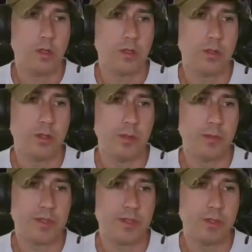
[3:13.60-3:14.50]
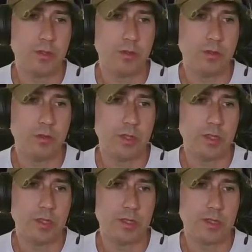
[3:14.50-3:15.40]
Turnip Stew
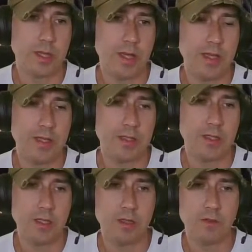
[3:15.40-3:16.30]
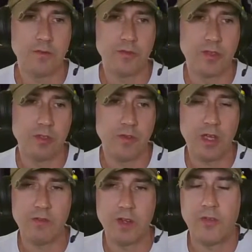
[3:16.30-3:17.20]
is 18 and
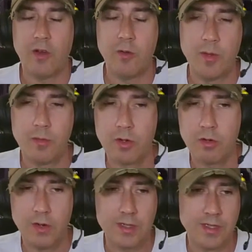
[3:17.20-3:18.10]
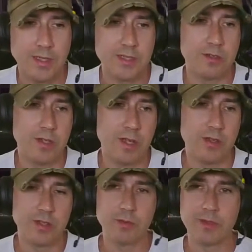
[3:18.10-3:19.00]
55, and if I remember correctly, yesterday
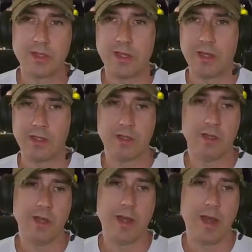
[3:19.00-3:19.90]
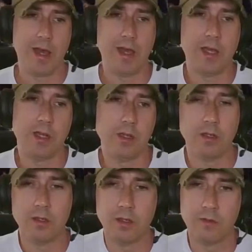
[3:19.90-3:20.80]
this was like 9
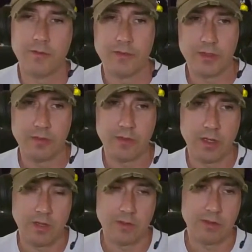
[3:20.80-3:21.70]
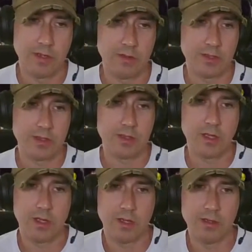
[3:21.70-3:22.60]
and 55, and so now it's
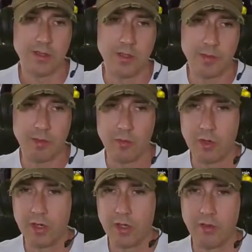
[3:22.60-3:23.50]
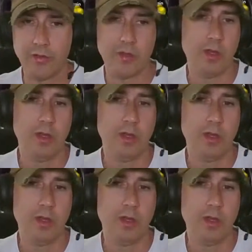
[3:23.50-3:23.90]
got a little bit more health.